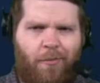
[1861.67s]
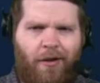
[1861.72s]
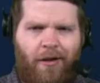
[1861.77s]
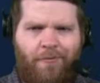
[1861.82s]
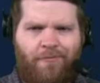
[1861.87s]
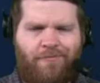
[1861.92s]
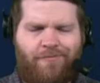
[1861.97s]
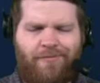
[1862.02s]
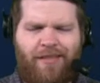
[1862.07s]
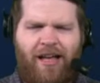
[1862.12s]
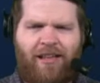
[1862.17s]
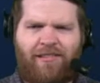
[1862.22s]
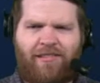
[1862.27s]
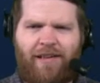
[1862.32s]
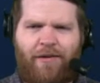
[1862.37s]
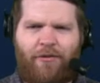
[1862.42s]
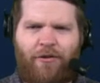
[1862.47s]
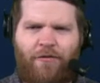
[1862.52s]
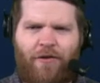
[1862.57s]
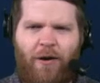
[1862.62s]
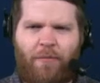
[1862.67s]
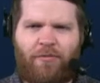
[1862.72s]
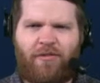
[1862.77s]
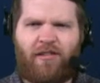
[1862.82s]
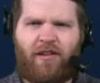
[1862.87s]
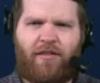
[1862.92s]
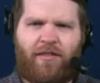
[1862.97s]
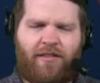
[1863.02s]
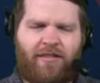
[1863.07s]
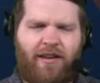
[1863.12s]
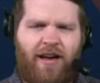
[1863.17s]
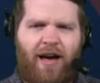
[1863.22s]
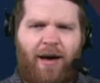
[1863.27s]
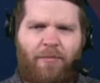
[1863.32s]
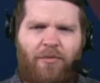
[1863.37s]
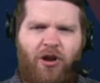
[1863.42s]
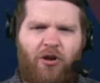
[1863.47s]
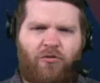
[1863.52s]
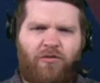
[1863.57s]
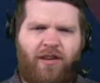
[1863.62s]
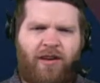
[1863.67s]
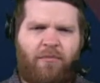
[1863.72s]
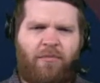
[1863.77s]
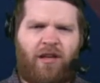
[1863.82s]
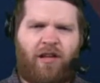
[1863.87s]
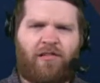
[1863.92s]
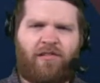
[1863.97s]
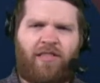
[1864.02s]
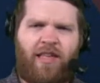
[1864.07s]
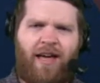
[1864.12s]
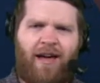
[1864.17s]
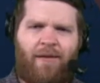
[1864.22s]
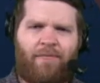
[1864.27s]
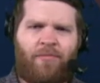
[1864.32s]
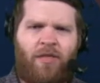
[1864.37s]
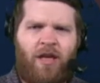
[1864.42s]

but not 75% of the time. No team does that.